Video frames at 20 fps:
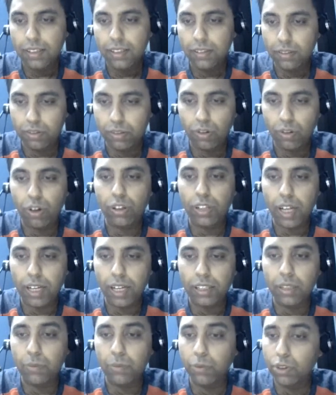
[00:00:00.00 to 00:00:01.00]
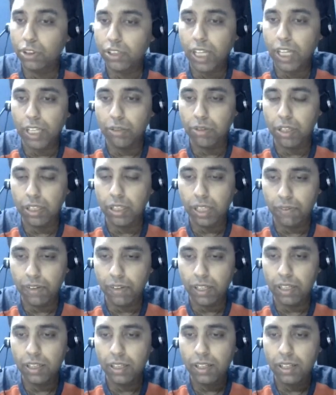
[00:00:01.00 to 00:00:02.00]
not at the most granular
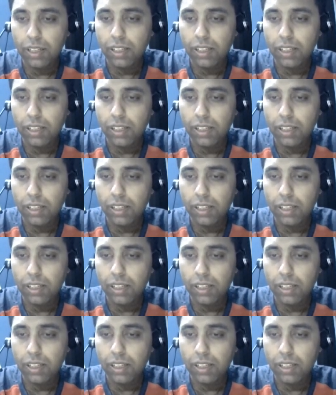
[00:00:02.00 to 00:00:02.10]
level,